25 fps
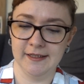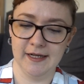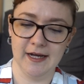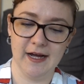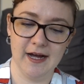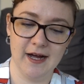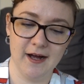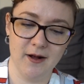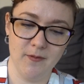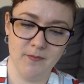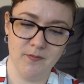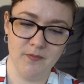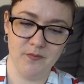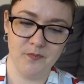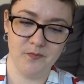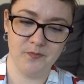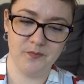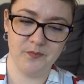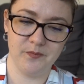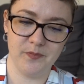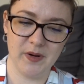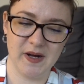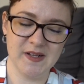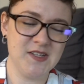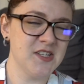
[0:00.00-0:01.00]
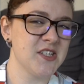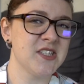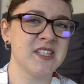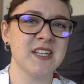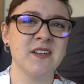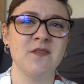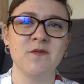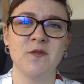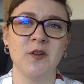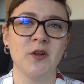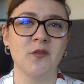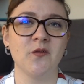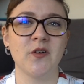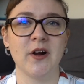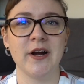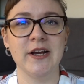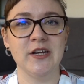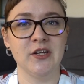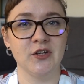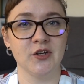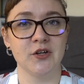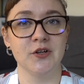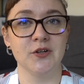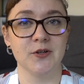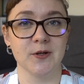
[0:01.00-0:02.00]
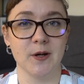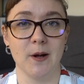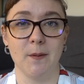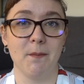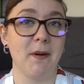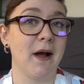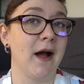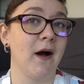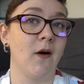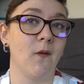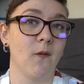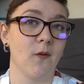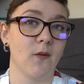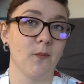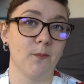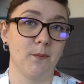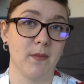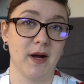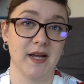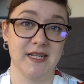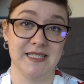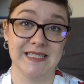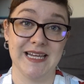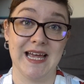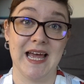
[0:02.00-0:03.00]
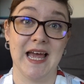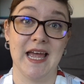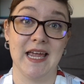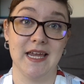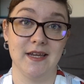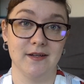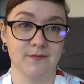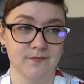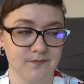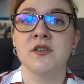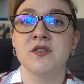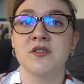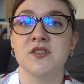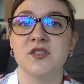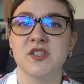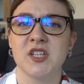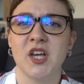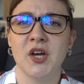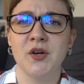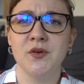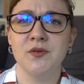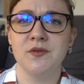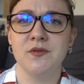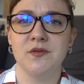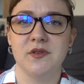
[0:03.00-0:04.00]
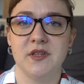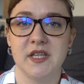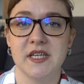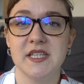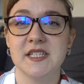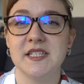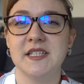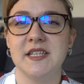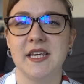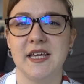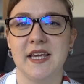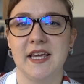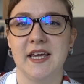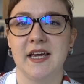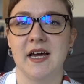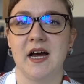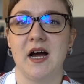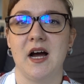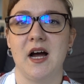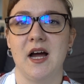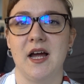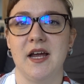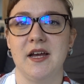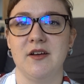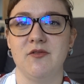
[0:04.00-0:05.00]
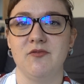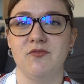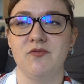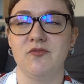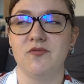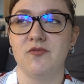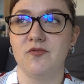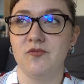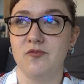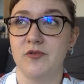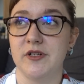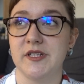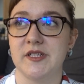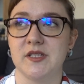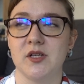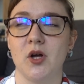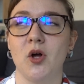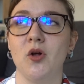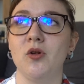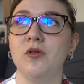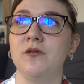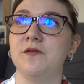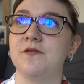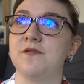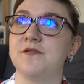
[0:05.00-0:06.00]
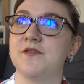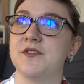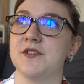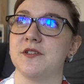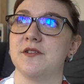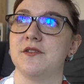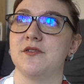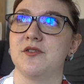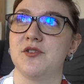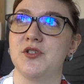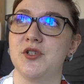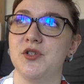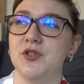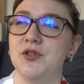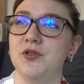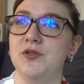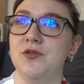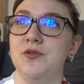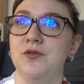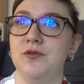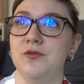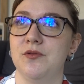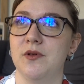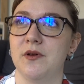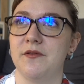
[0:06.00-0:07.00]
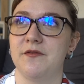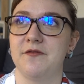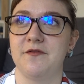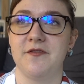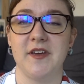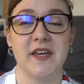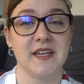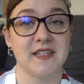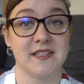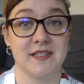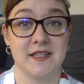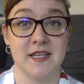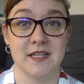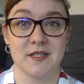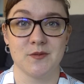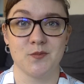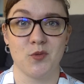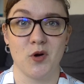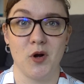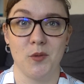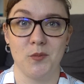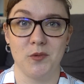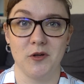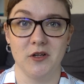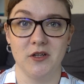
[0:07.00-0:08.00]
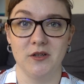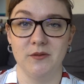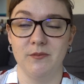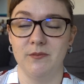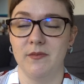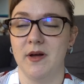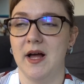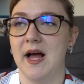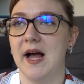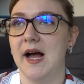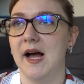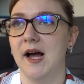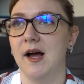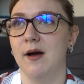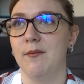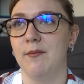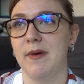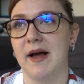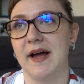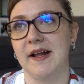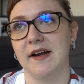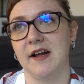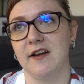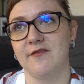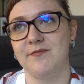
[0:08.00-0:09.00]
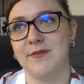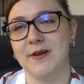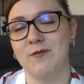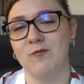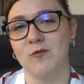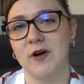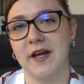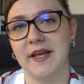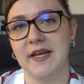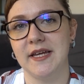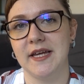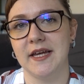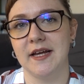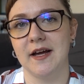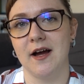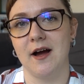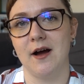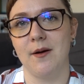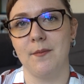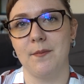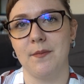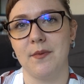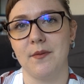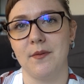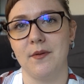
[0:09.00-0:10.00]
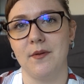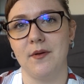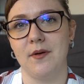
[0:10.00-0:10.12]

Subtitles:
but I just didn't feel very good about my day. So this year I resolved to fix this problem, and I've been waking up